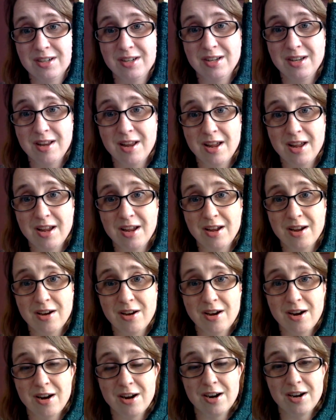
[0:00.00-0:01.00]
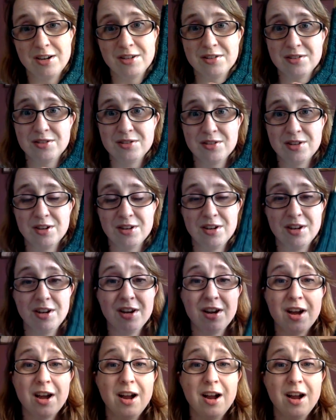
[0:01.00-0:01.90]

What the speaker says: they are stunning.